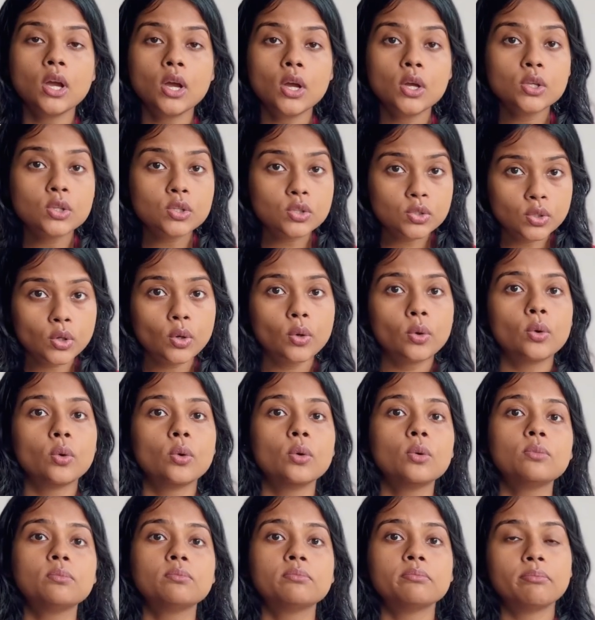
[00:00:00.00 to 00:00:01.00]

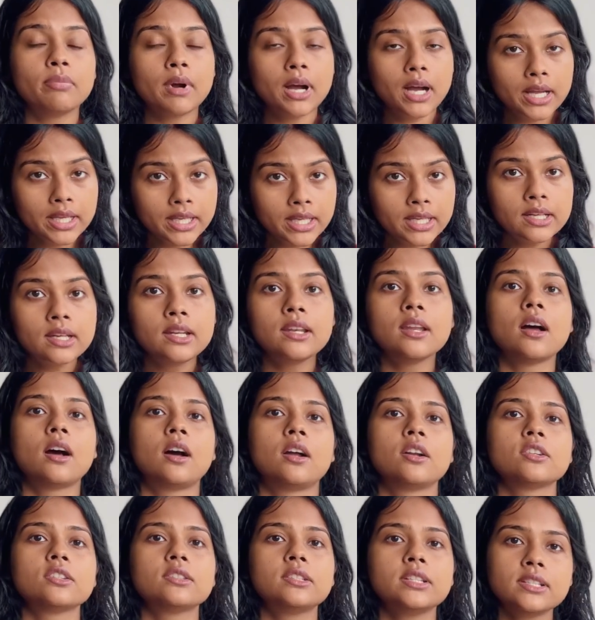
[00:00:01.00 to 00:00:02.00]
So, by and
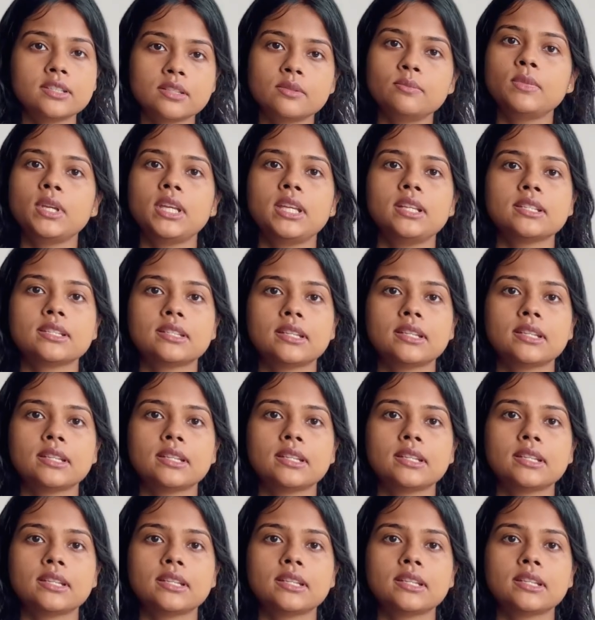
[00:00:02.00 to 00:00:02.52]
large, this means